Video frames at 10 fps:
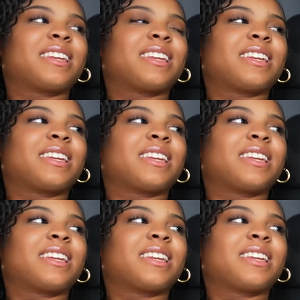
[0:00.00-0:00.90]

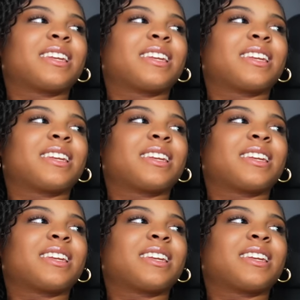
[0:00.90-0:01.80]

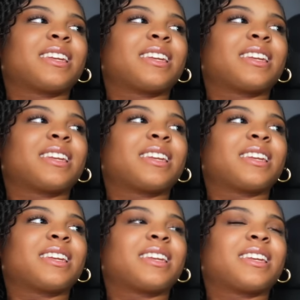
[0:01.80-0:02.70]

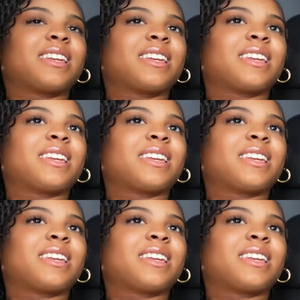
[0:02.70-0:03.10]
(silent)